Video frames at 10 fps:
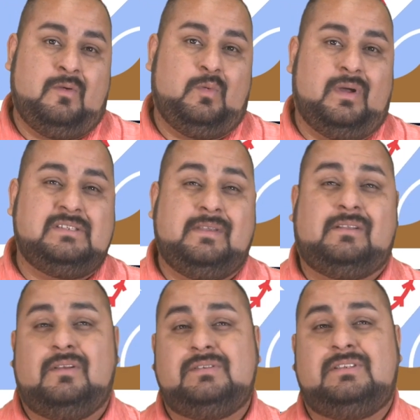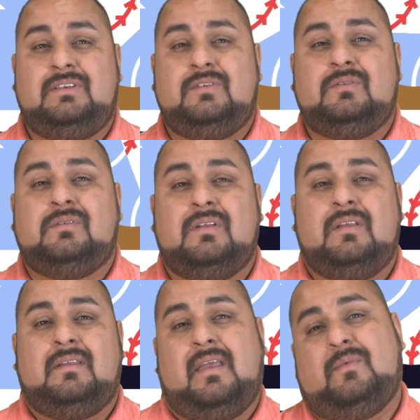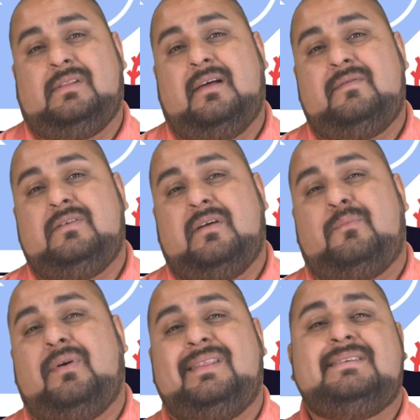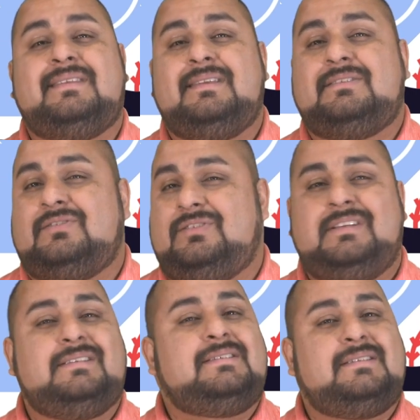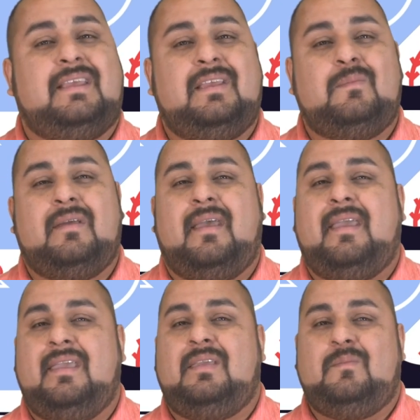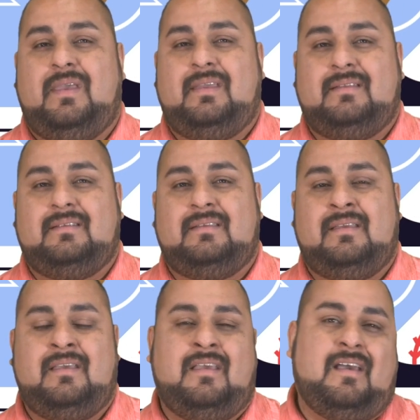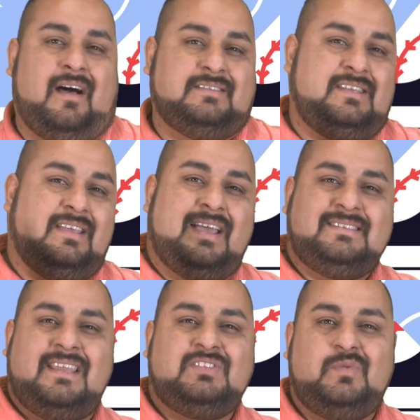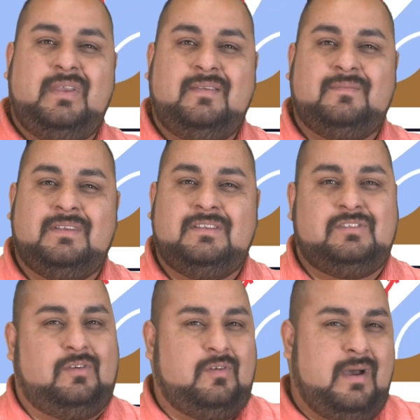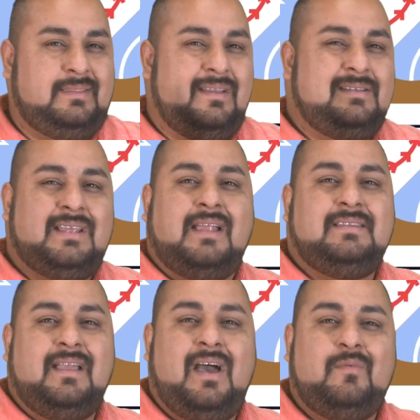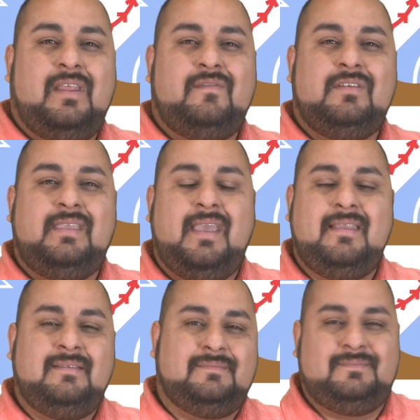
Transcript: We want to be close to you, and we love you and pray these things in Jesus' name. Amen. I'll see you guys next week, so go out there and talk to God whenever you can.